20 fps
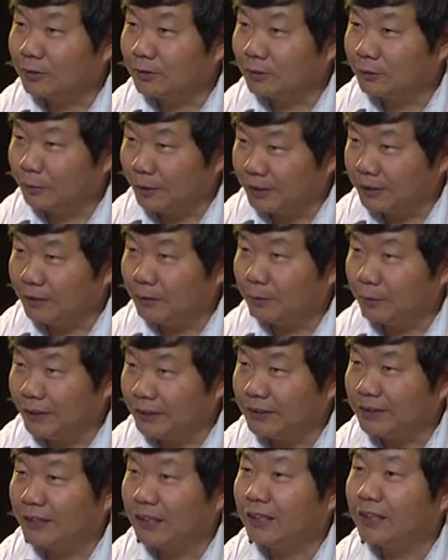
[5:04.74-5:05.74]

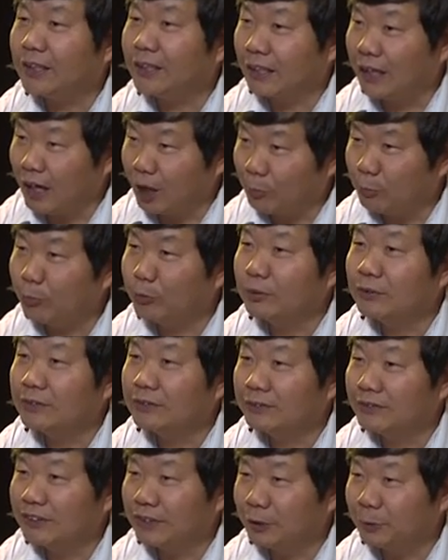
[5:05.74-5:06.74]
with the
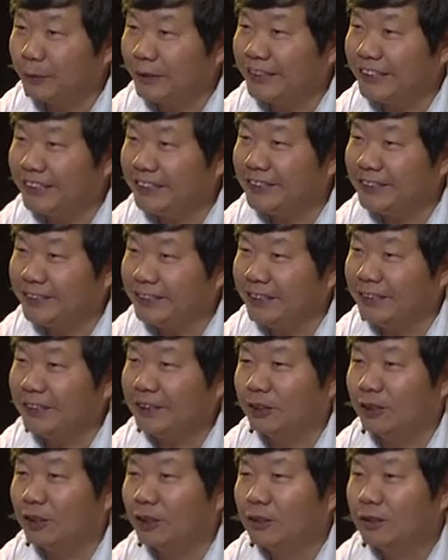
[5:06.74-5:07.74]
clubroot resistant
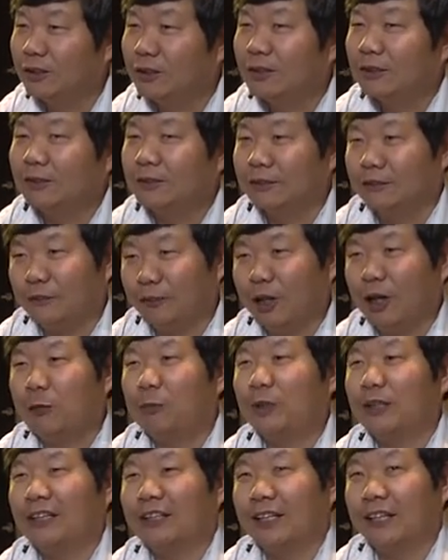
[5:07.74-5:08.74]
gene. So
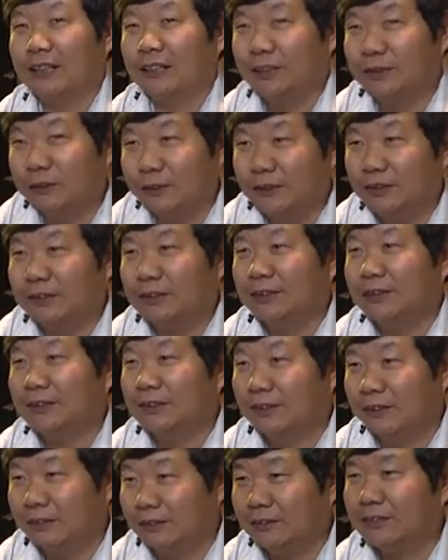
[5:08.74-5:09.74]
farmers can use
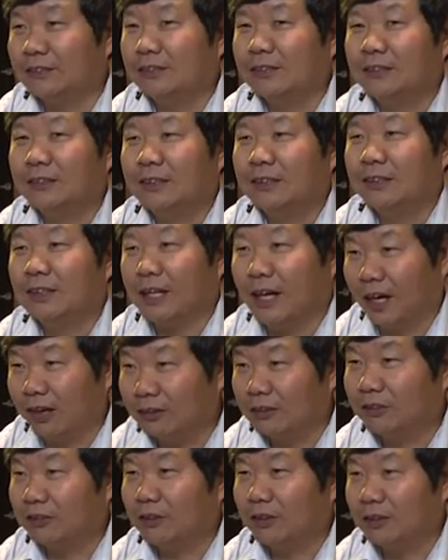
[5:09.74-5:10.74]
those
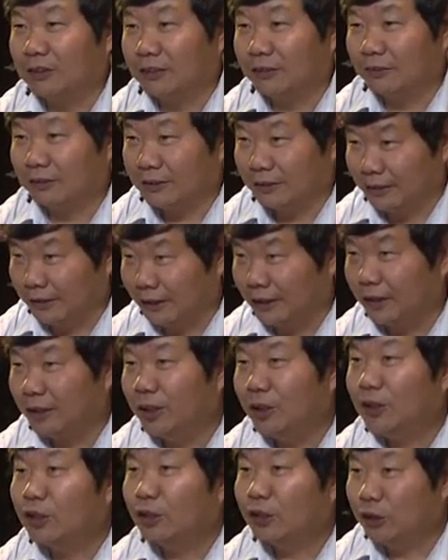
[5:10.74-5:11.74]
cultivars. You see
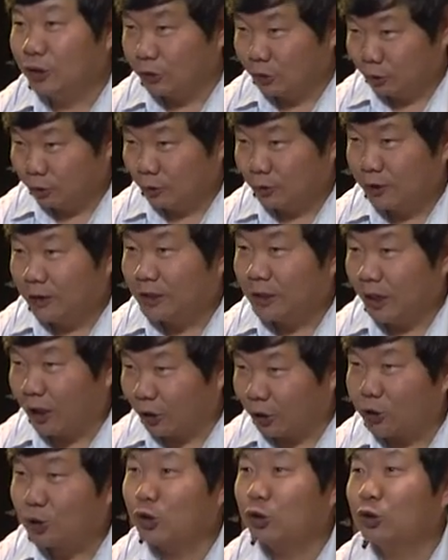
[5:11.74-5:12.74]
to
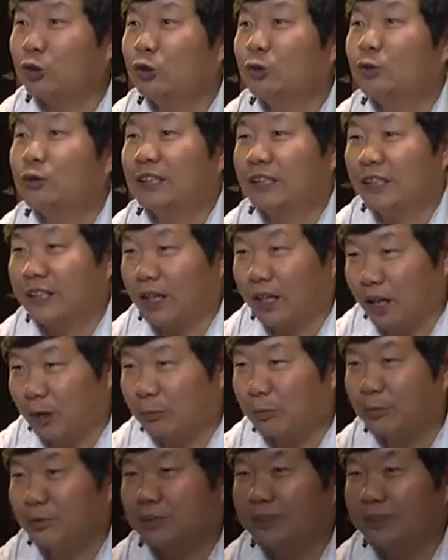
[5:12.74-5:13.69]
control the club